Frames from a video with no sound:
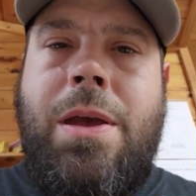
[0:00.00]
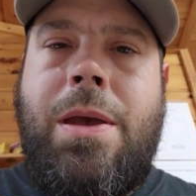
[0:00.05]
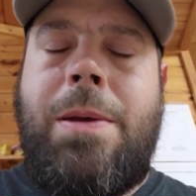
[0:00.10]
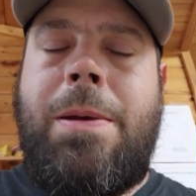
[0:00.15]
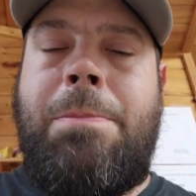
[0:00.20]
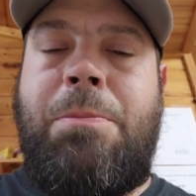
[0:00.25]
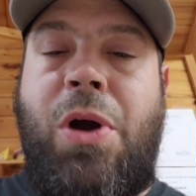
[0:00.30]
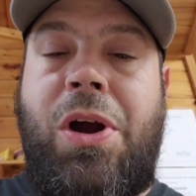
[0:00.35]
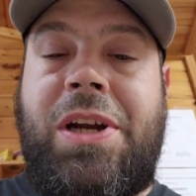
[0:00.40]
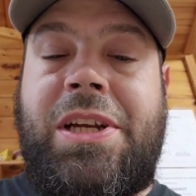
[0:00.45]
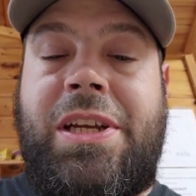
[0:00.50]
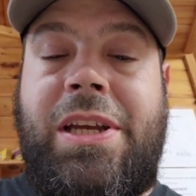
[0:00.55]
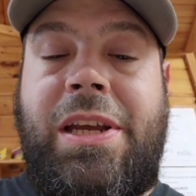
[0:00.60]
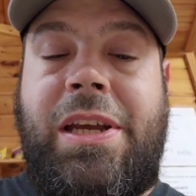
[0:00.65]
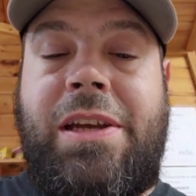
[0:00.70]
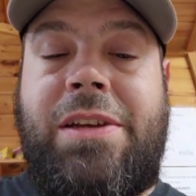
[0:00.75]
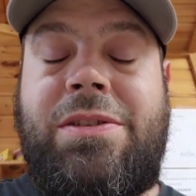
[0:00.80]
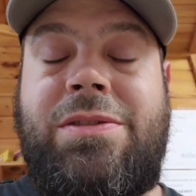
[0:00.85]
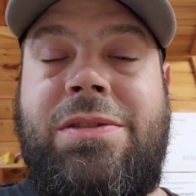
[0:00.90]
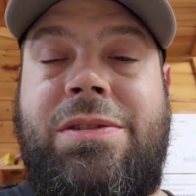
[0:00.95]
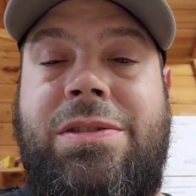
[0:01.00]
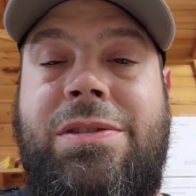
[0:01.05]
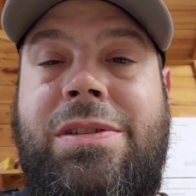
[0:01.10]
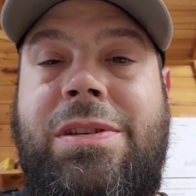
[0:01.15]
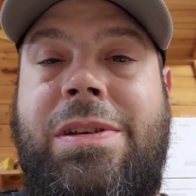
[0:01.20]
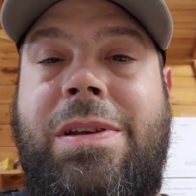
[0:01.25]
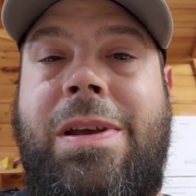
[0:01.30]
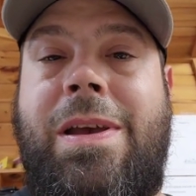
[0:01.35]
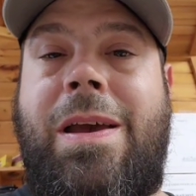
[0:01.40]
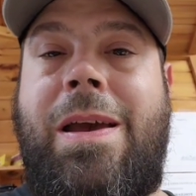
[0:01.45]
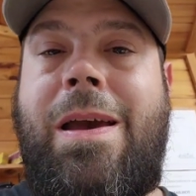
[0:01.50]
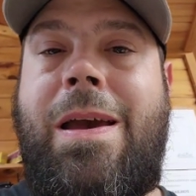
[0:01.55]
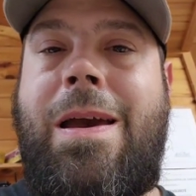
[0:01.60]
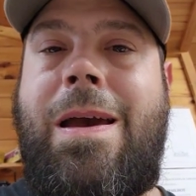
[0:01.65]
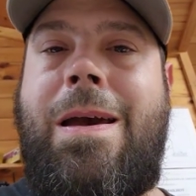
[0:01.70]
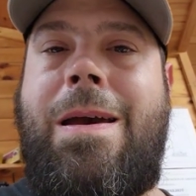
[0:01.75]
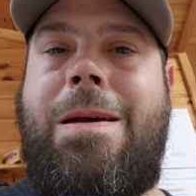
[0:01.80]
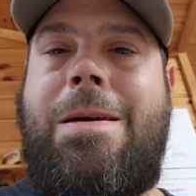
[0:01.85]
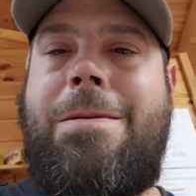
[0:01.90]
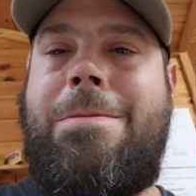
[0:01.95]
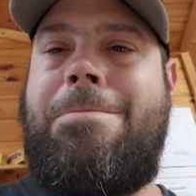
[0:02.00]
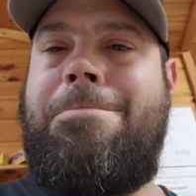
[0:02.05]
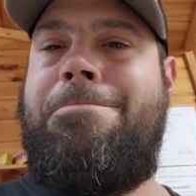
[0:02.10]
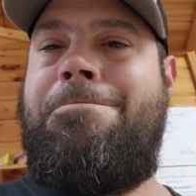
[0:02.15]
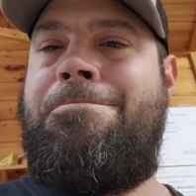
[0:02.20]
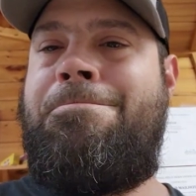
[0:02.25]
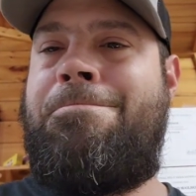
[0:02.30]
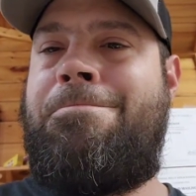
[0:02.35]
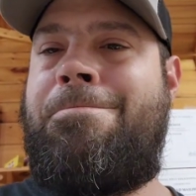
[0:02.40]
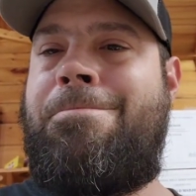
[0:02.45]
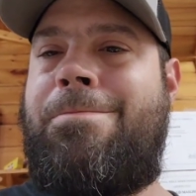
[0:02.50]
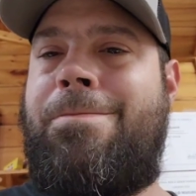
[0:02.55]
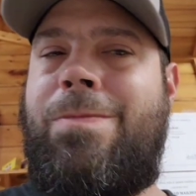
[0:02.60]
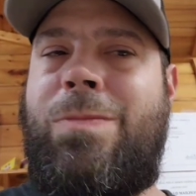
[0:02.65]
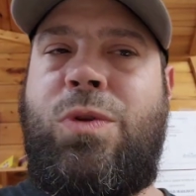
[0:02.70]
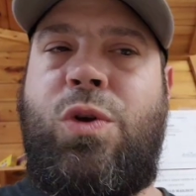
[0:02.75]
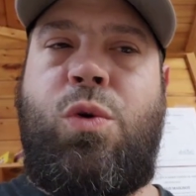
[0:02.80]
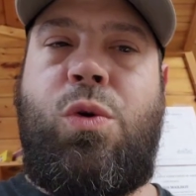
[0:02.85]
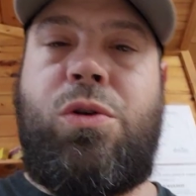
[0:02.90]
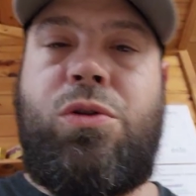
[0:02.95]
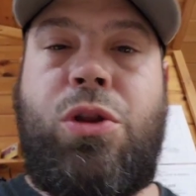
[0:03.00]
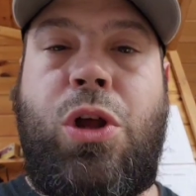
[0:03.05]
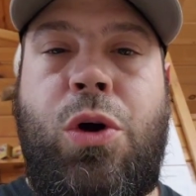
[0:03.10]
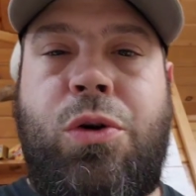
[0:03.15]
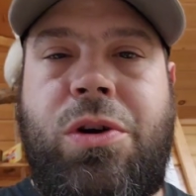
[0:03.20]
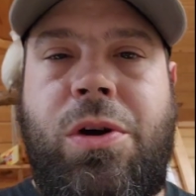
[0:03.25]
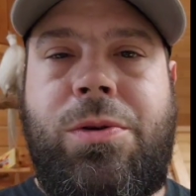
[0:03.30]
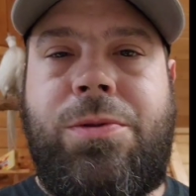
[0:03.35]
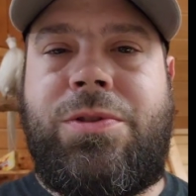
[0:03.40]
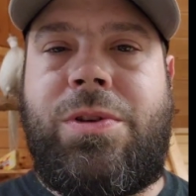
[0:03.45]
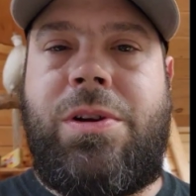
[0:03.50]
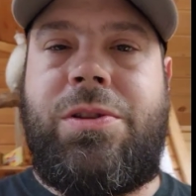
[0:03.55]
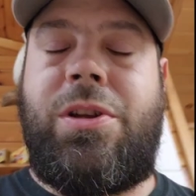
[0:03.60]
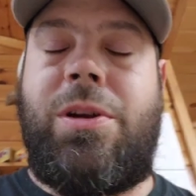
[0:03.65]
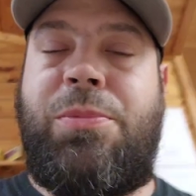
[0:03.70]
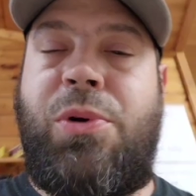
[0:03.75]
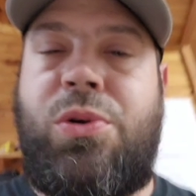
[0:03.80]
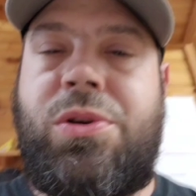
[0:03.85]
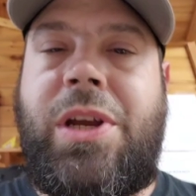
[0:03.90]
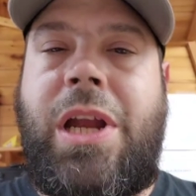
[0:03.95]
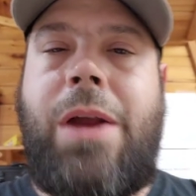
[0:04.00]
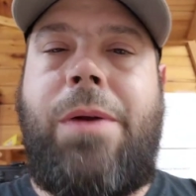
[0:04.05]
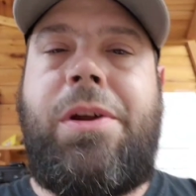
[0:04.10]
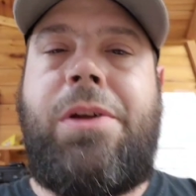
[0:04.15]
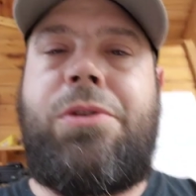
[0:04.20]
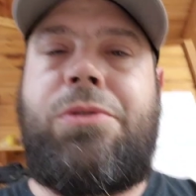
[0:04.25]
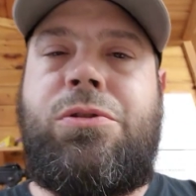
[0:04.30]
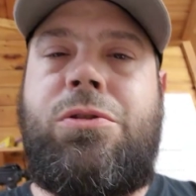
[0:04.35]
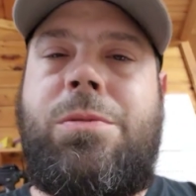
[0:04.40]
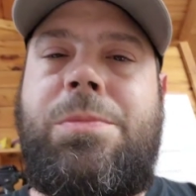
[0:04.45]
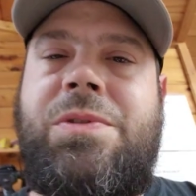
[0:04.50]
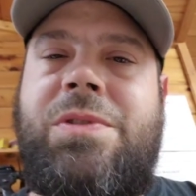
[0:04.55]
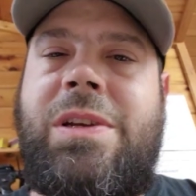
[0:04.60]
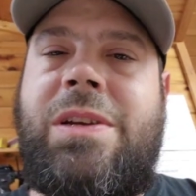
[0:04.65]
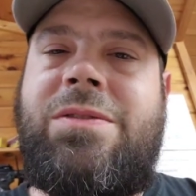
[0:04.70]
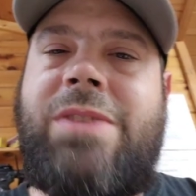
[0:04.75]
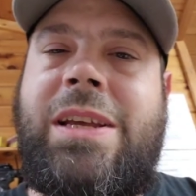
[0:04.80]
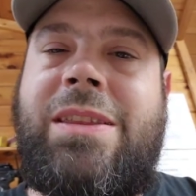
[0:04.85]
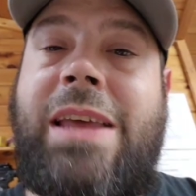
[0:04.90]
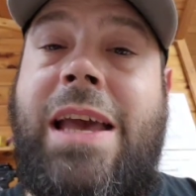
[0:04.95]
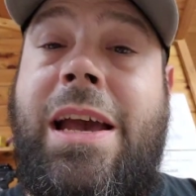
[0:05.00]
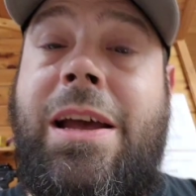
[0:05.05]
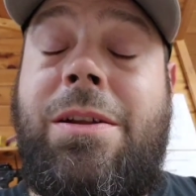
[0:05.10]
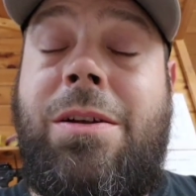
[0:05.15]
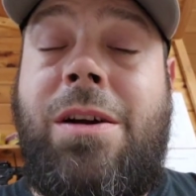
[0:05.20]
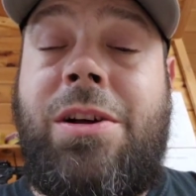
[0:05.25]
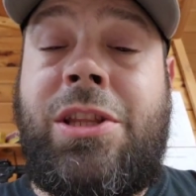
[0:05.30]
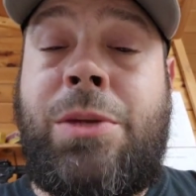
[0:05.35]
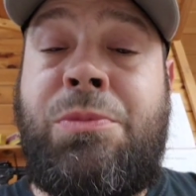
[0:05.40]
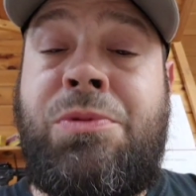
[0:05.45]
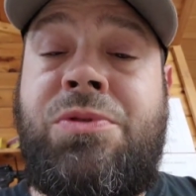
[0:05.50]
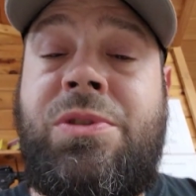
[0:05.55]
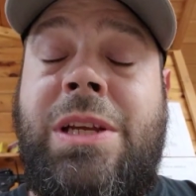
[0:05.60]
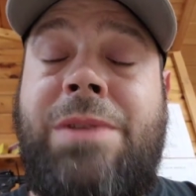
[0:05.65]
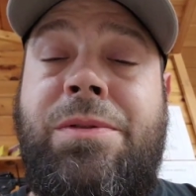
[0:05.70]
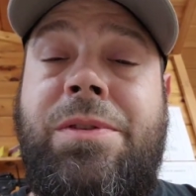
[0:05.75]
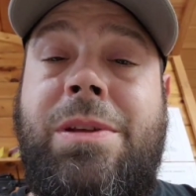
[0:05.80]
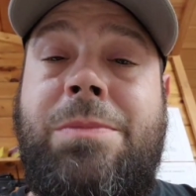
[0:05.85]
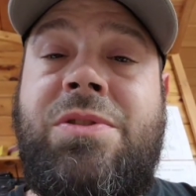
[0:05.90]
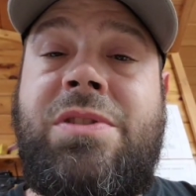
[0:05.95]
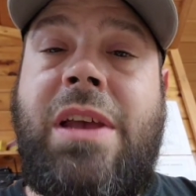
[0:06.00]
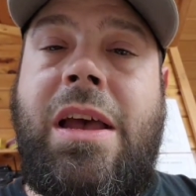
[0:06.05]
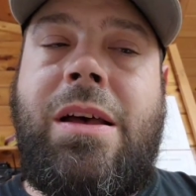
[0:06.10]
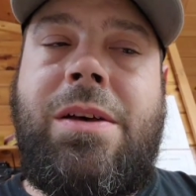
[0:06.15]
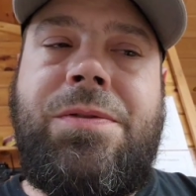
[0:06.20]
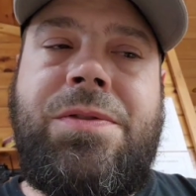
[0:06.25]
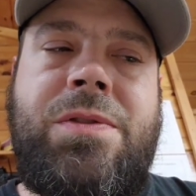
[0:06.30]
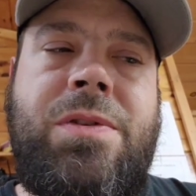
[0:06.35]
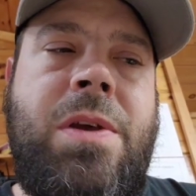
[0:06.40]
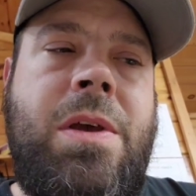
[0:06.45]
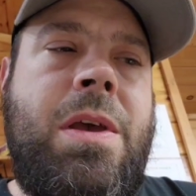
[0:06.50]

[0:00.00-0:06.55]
markings, or logos on their bolt carrier groups, things like that on the receiver themselves.